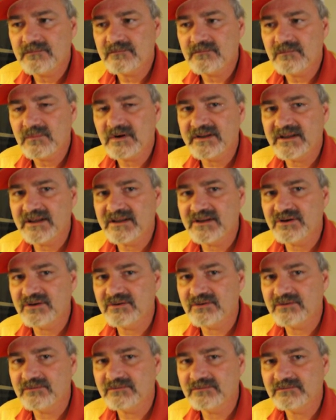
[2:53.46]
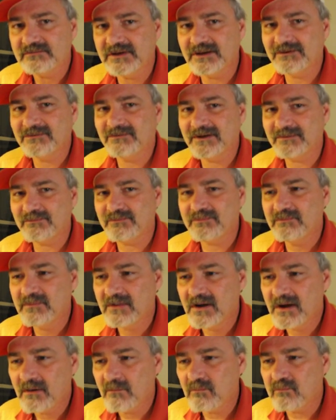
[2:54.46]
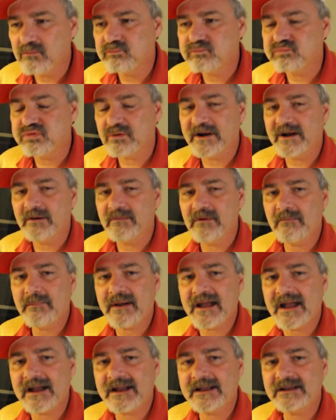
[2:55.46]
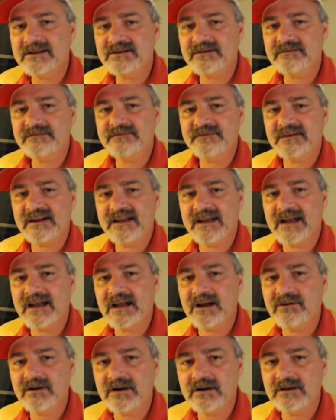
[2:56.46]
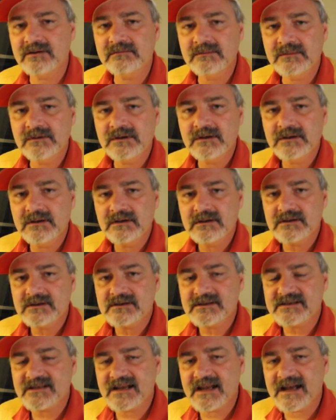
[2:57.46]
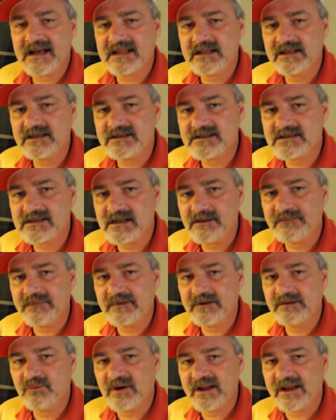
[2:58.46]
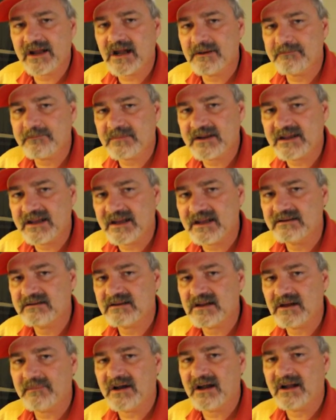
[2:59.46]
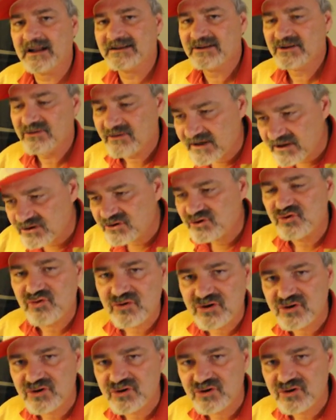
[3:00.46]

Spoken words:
What'd they do? Bring him a package of Viagra? Say, Alice, something, wake up, kid, come on, you can do